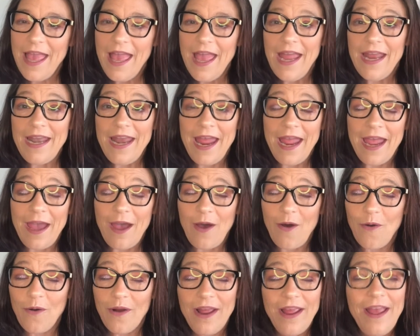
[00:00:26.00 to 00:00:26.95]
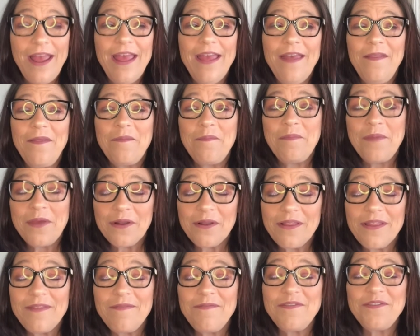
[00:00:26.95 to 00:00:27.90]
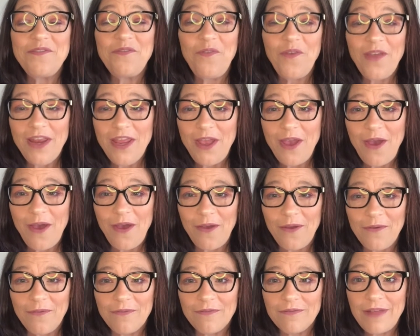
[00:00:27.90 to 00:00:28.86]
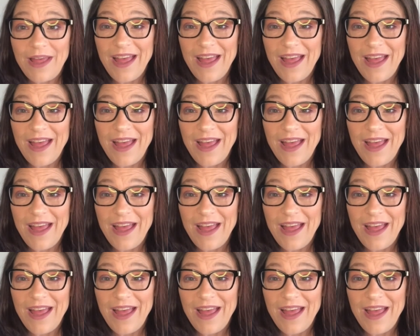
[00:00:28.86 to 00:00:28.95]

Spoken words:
and how in the middle of this video